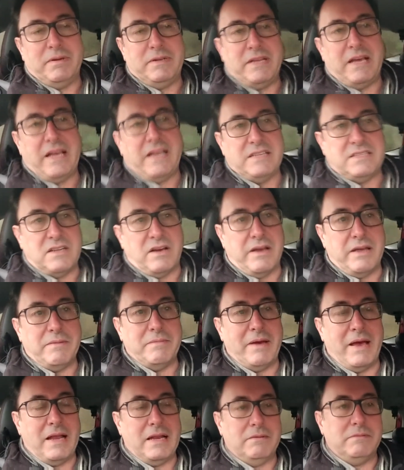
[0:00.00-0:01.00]
of days I
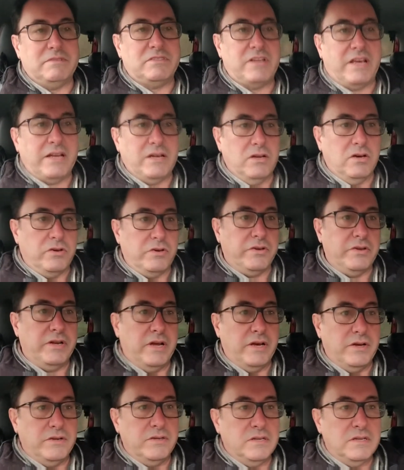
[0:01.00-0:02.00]
email them and say, look, you
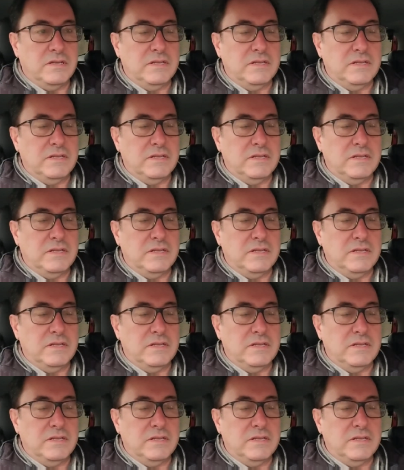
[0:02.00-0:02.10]
know,